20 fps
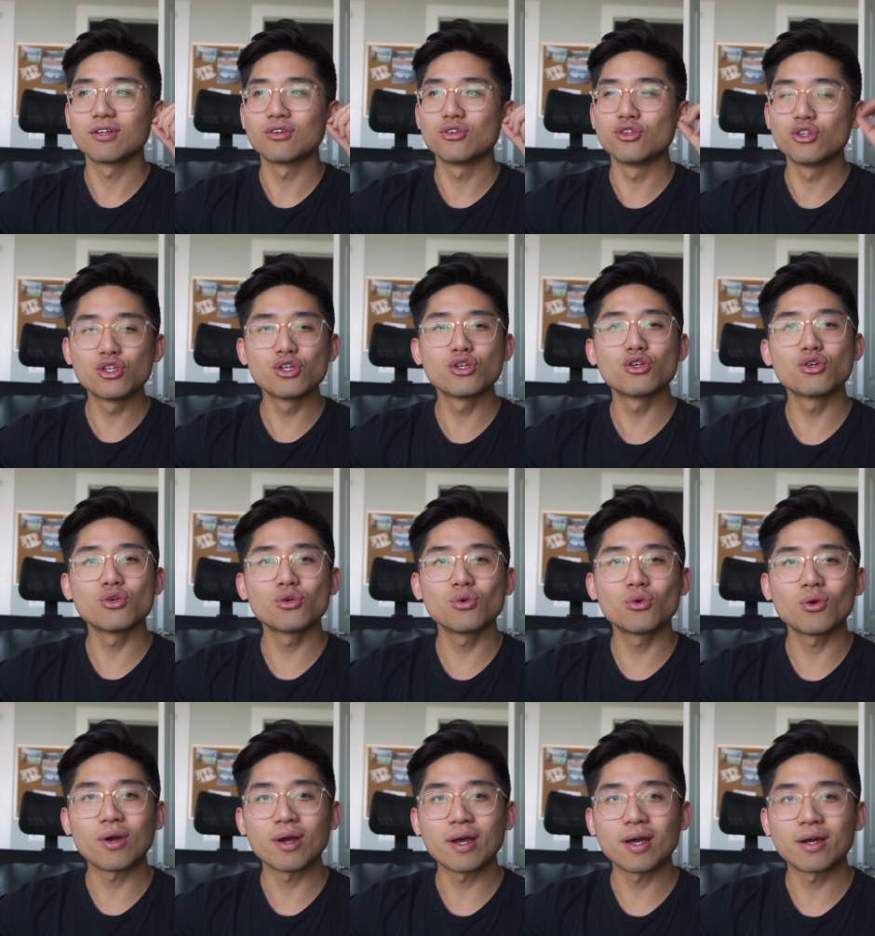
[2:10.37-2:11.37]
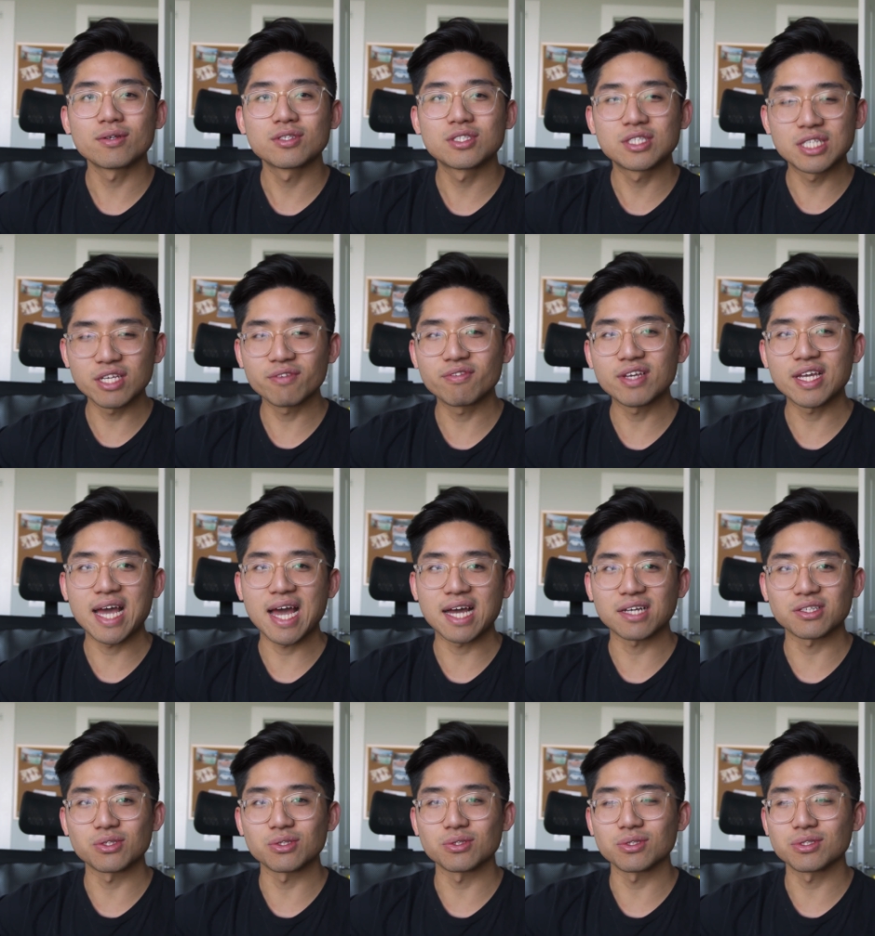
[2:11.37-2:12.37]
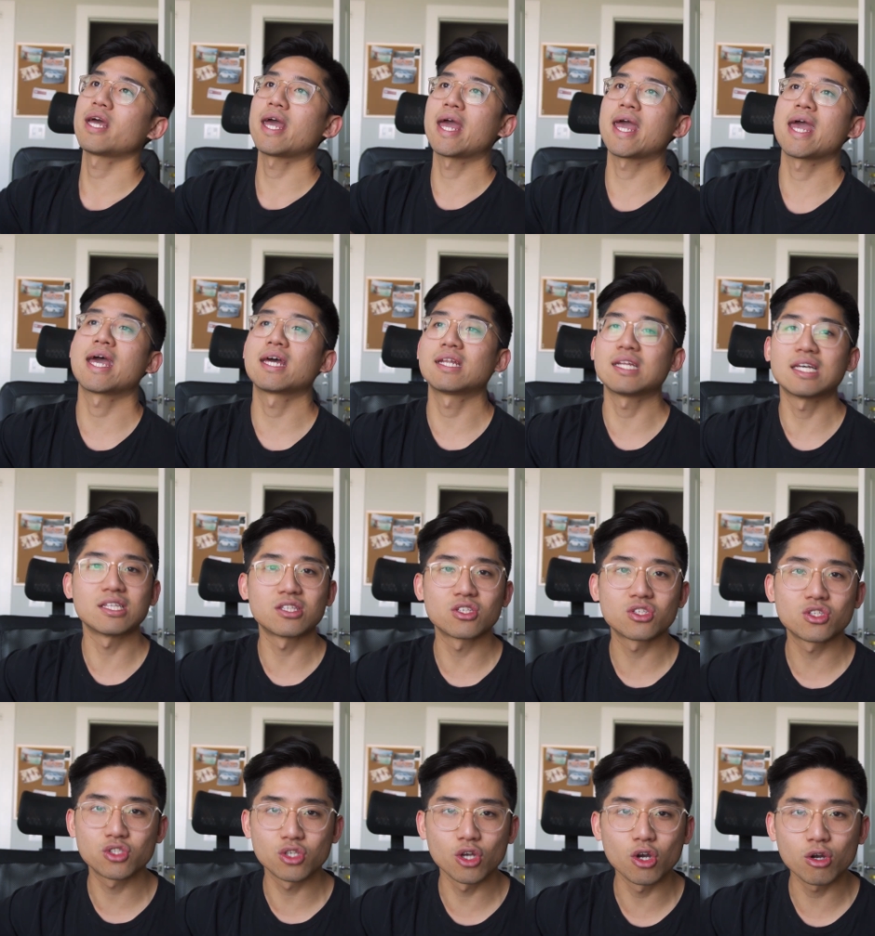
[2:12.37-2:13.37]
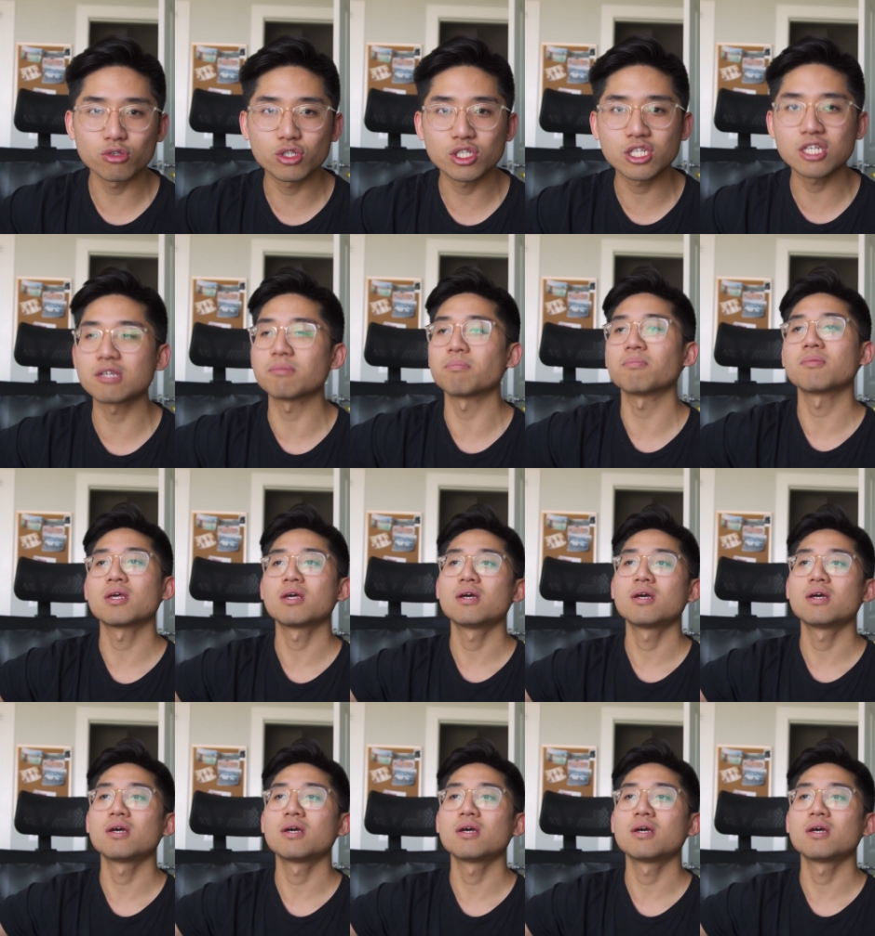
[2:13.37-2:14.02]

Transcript: new CV axles, and it's so cheap.